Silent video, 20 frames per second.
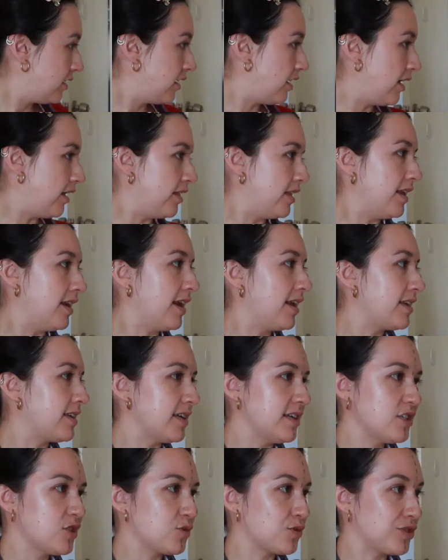And then I
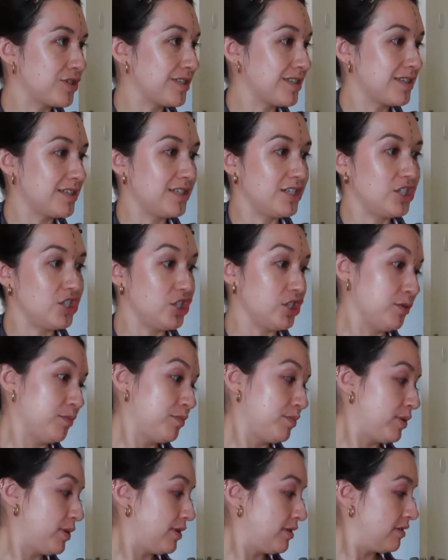guess we're just gonna
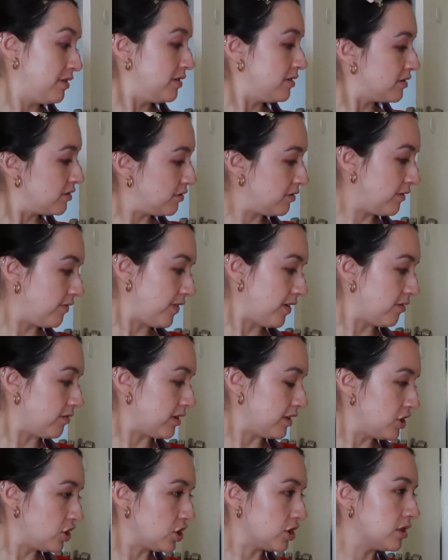jump to the
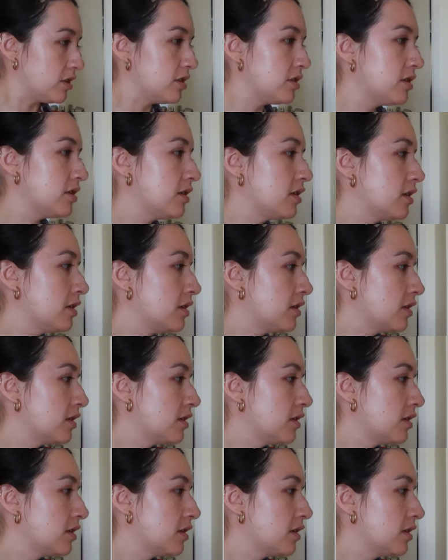foundation. I'm